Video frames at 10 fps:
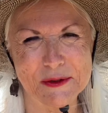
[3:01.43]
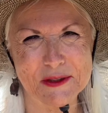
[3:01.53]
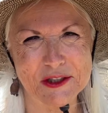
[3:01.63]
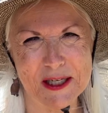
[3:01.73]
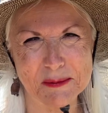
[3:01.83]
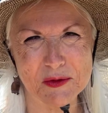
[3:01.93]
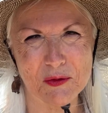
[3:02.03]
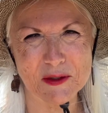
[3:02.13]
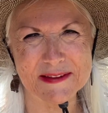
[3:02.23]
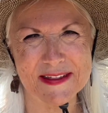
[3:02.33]
in James
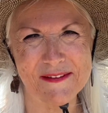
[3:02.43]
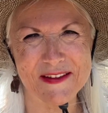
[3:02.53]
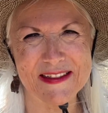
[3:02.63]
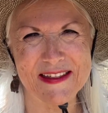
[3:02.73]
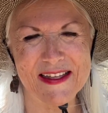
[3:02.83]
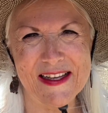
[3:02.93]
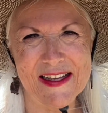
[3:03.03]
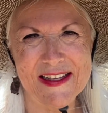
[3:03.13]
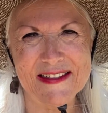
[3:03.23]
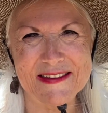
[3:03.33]
4 7.
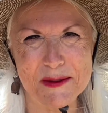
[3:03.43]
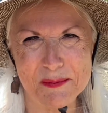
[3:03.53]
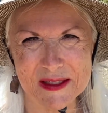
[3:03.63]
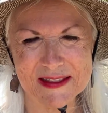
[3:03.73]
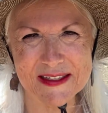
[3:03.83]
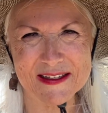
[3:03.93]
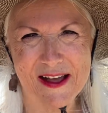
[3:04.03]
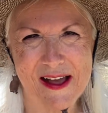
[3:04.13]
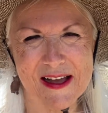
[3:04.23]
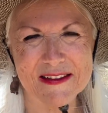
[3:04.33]
Submit to
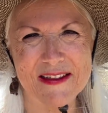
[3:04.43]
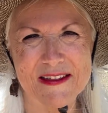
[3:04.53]
God,